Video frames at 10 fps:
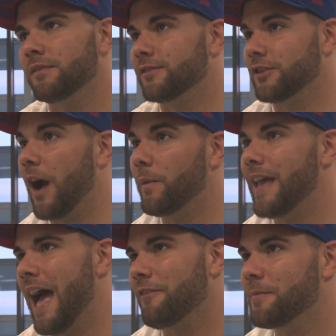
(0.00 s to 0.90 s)
And so now
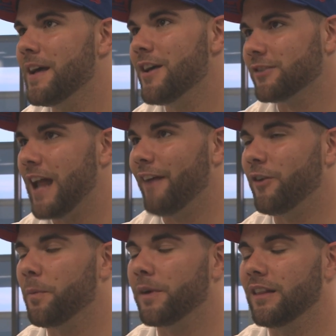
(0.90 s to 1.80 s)
we have him. So now I
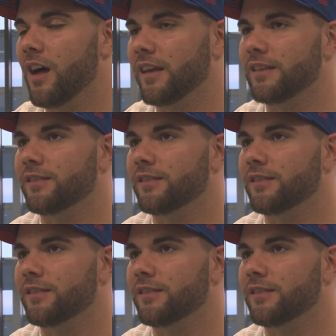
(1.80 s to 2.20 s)
feel pretty lucky.